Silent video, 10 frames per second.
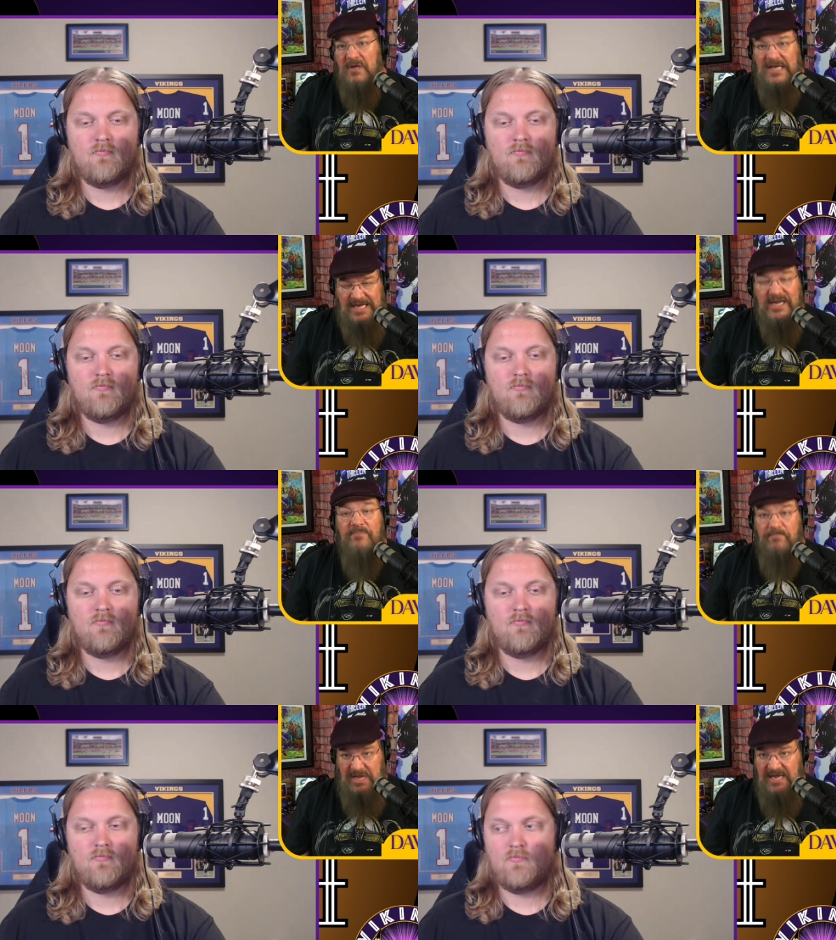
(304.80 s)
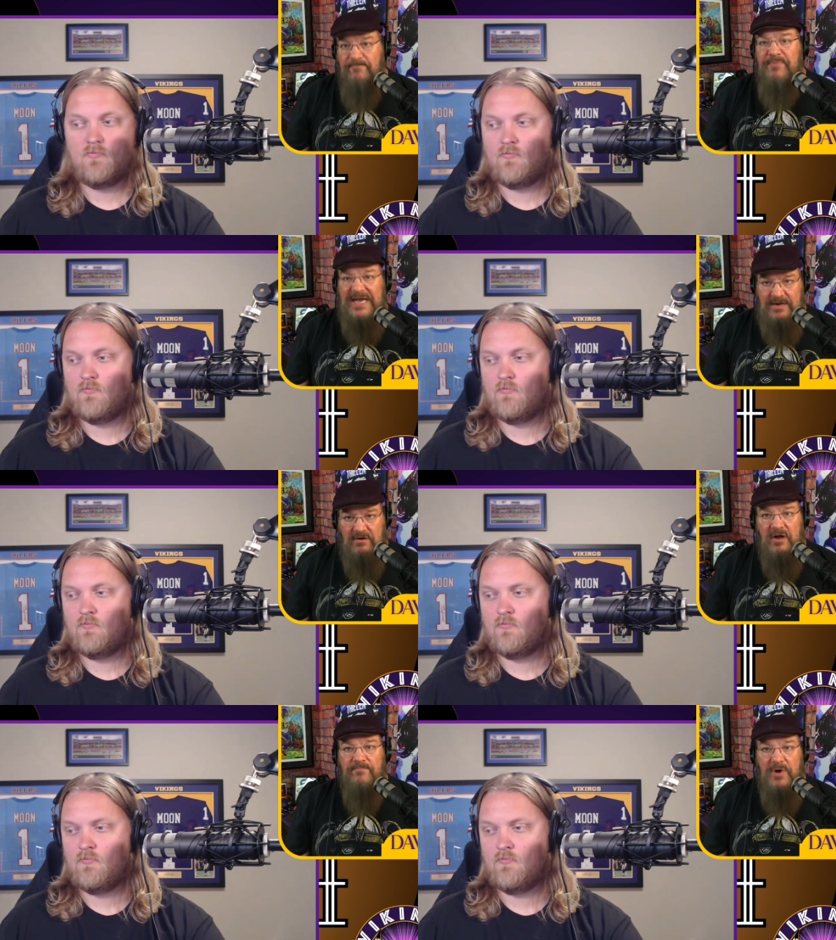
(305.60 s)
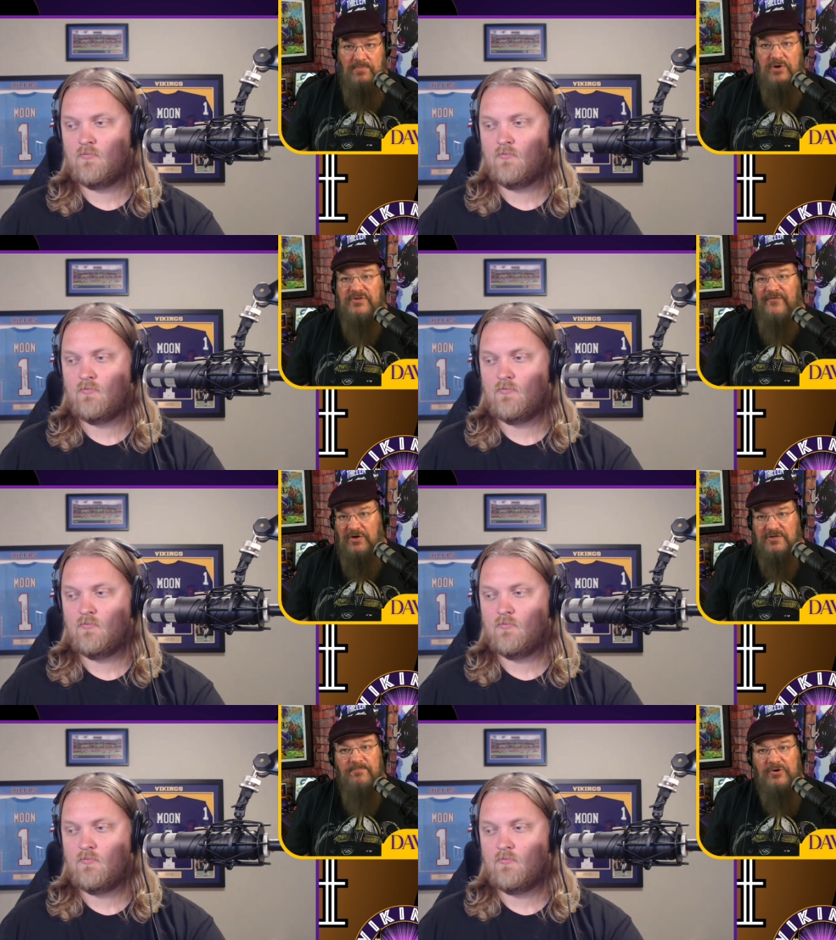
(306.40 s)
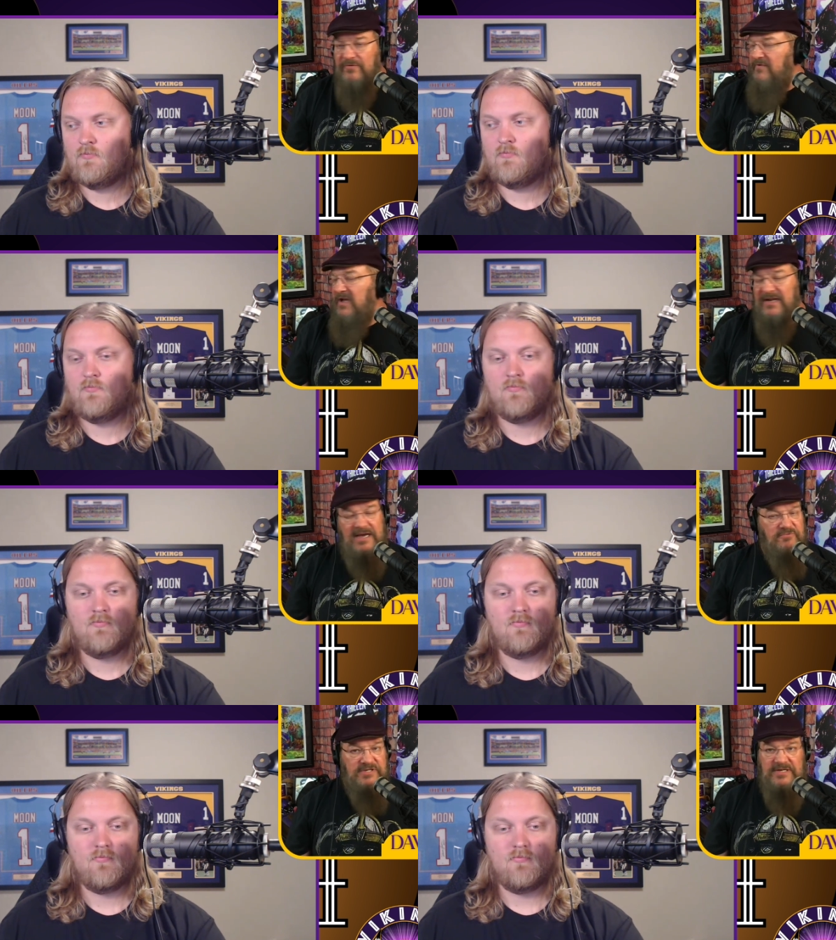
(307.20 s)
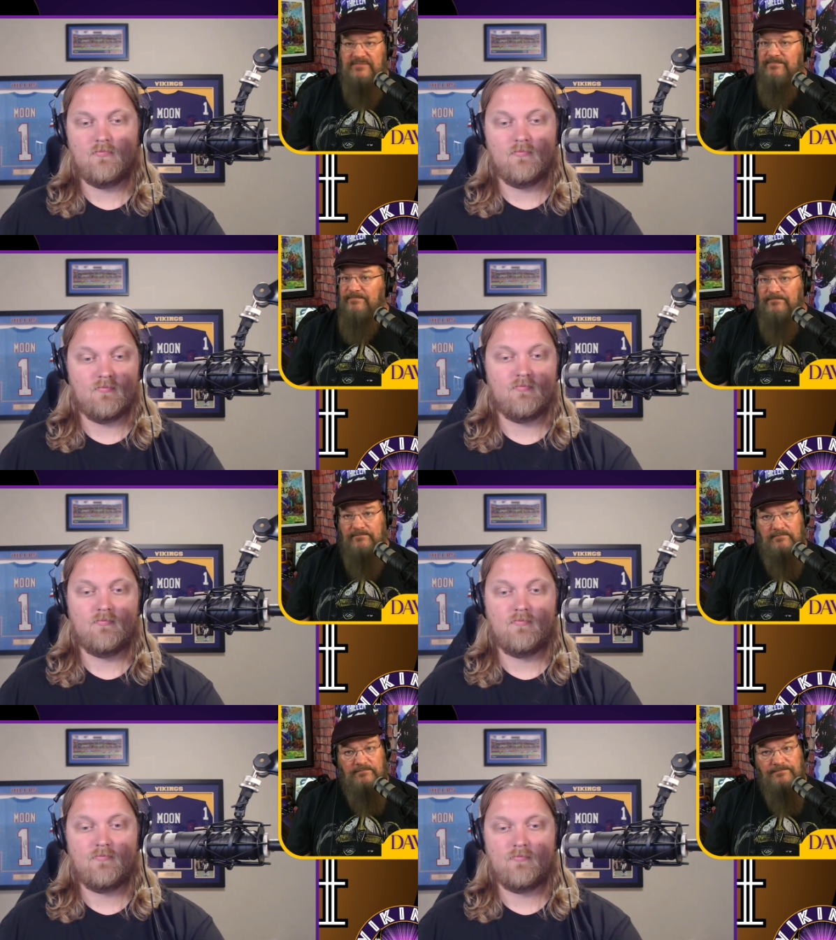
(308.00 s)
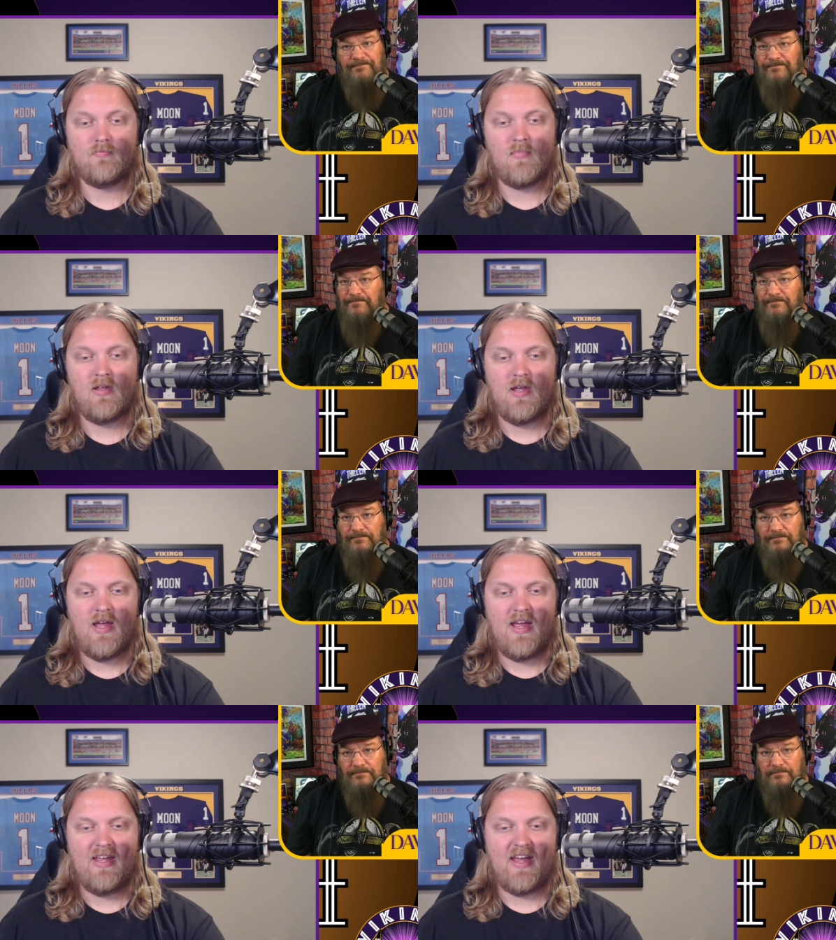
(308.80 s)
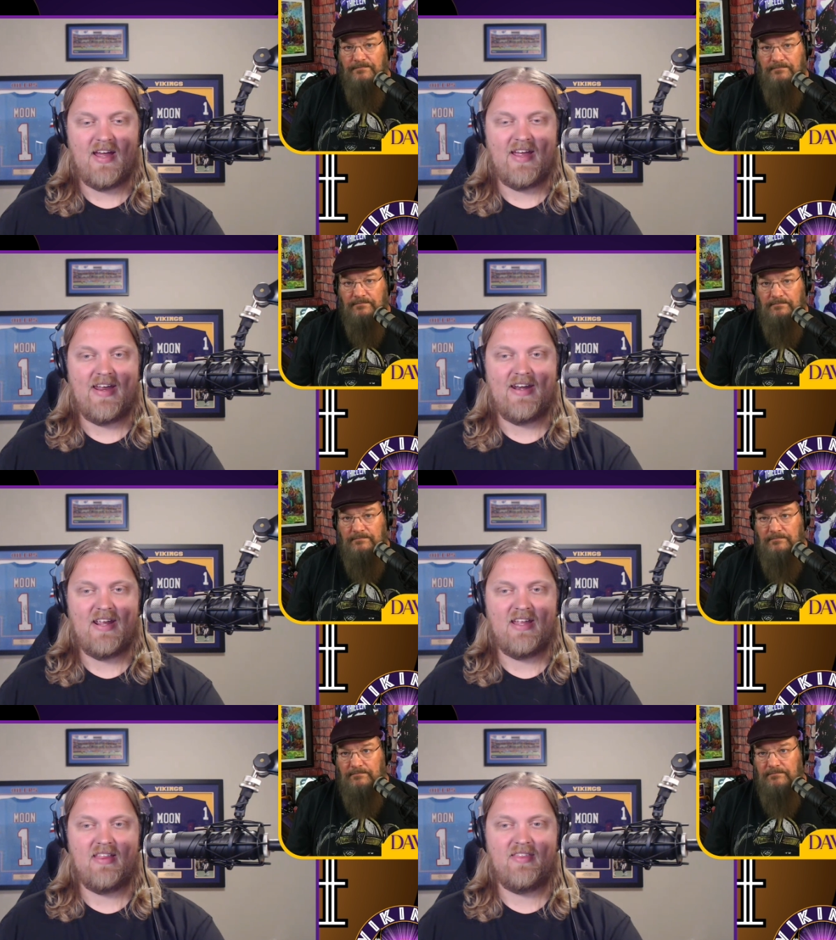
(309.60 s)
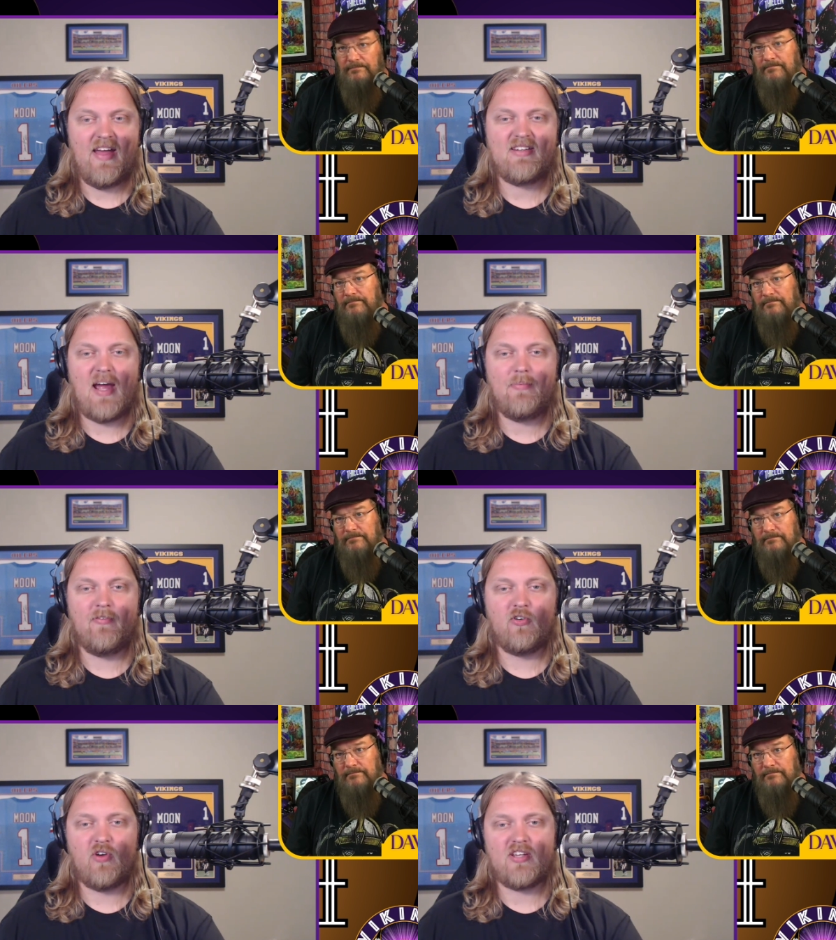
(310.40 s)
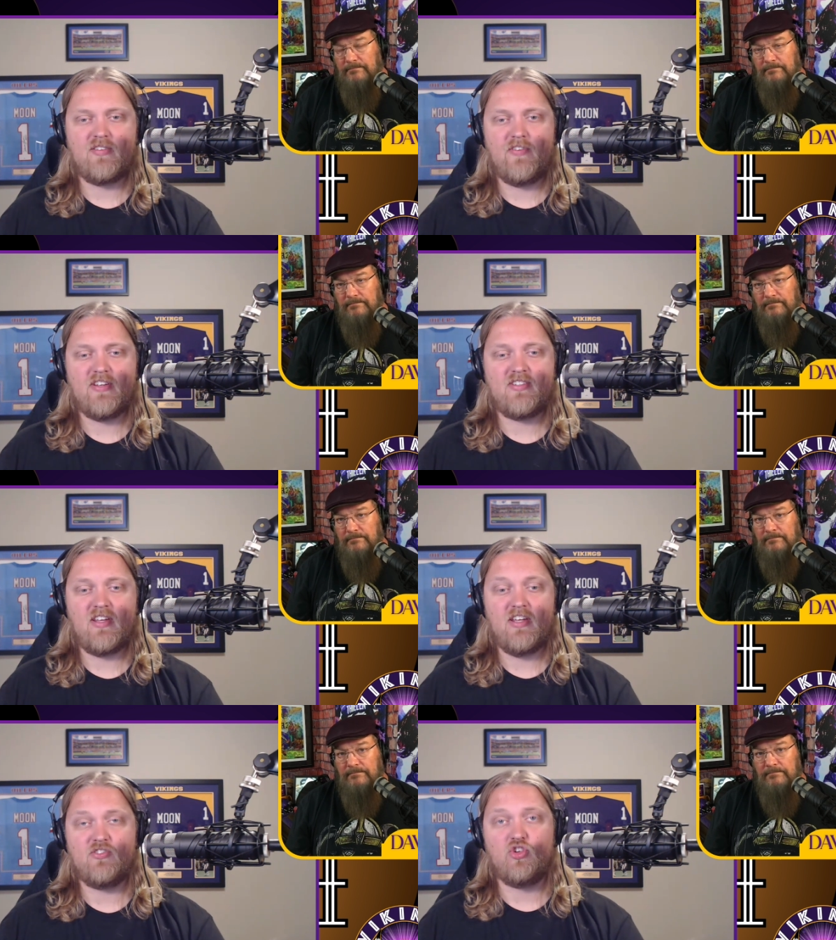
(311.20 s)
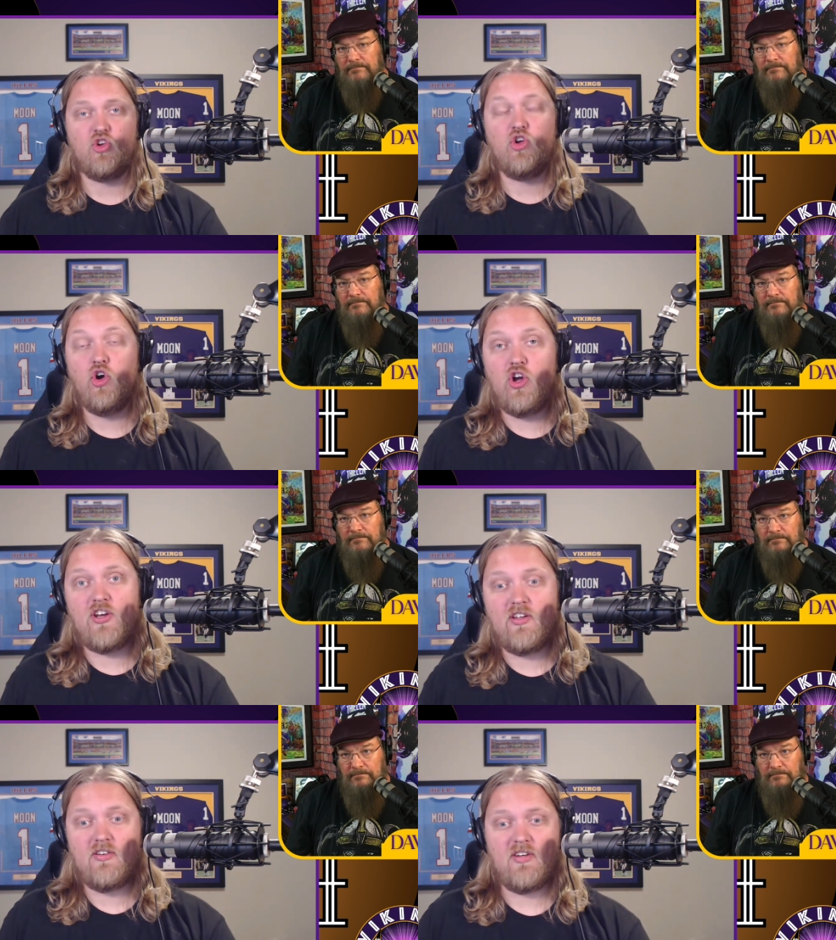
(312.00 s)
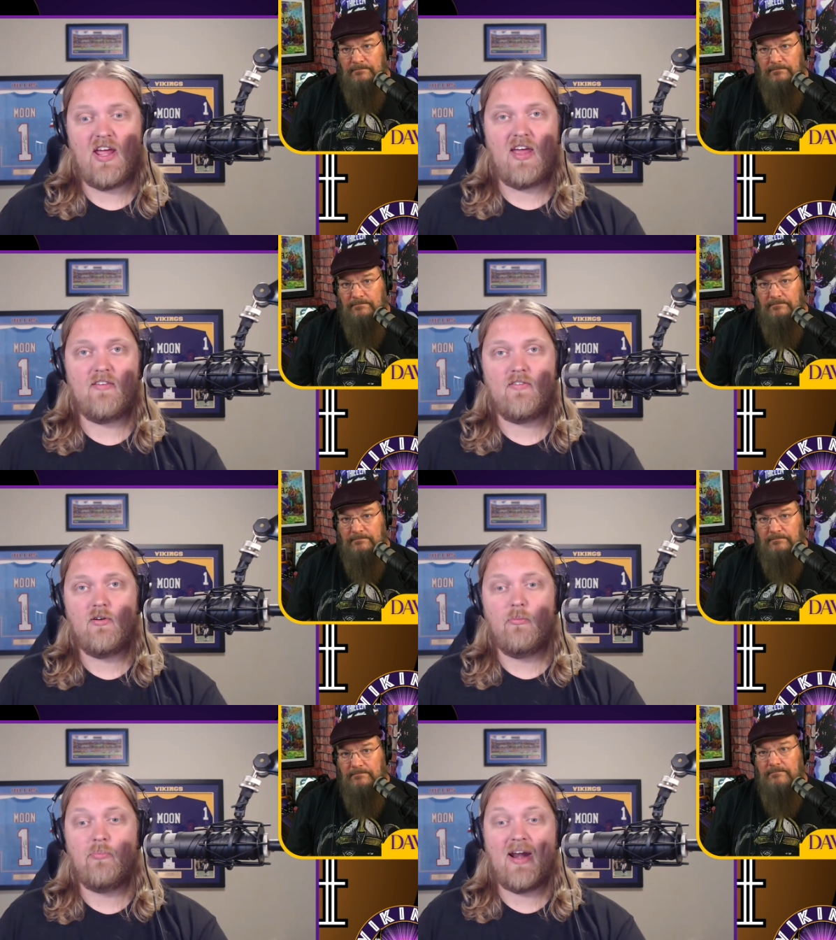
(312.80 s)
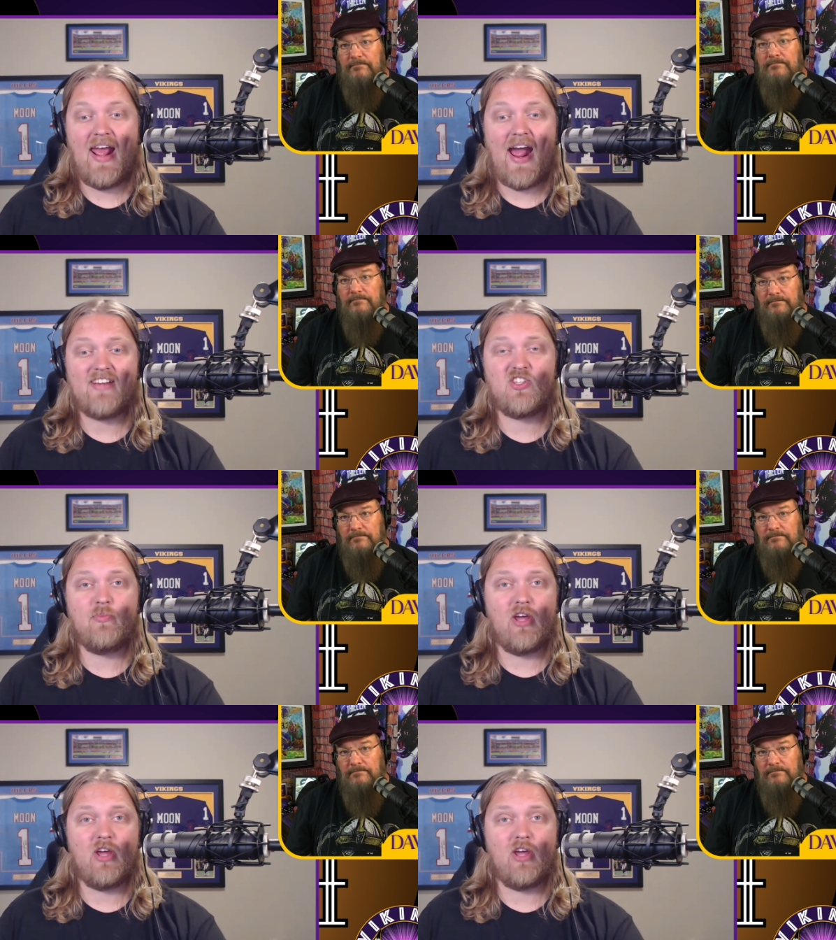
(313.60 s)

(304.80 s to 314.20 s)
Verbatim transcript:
Speaker 1: he he bit on Bobo's first move, and that was it. Mm-hmm.
Speaker 2: Yeah, and it, that type of aggressiveness is good, Dave, but it has to be